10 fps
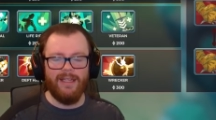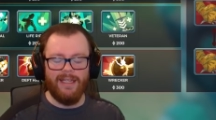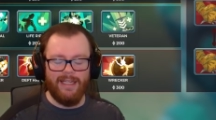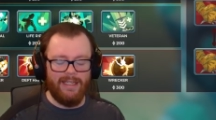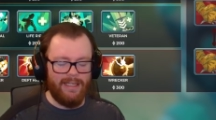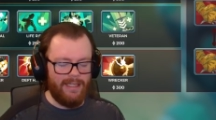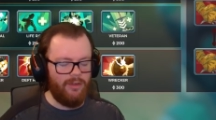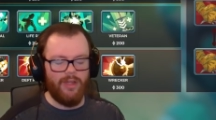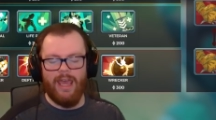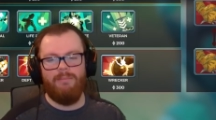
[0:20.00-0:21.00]
it
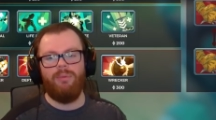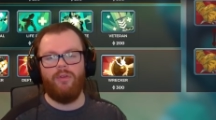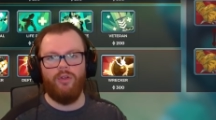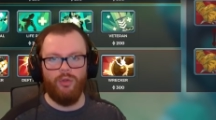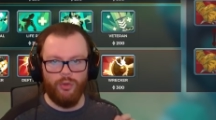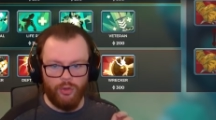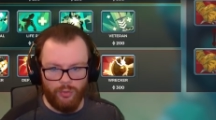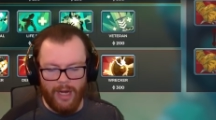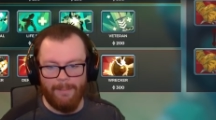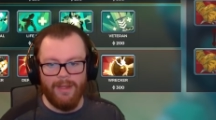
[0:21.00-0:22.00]
is absolute
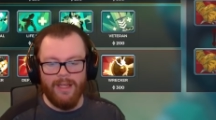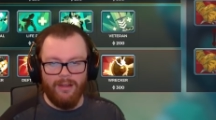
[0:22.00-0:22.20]
crap.